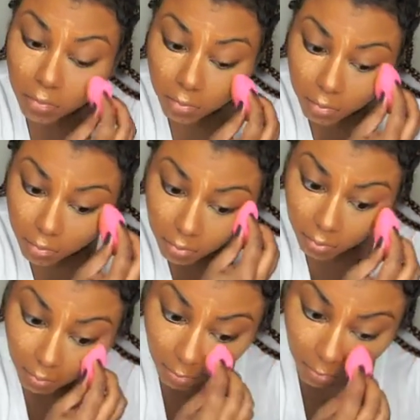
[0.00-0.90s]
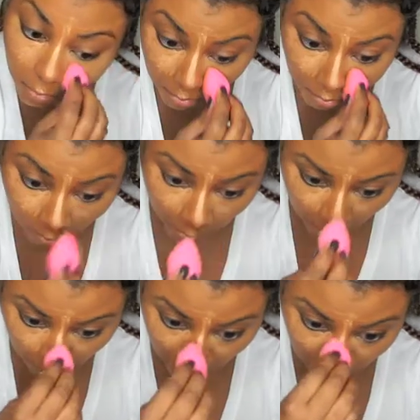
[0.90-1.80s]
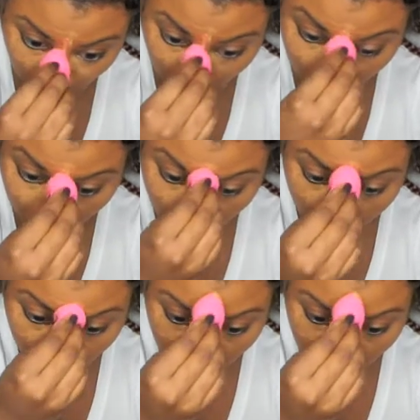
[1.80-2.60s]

so that you have a flawless application.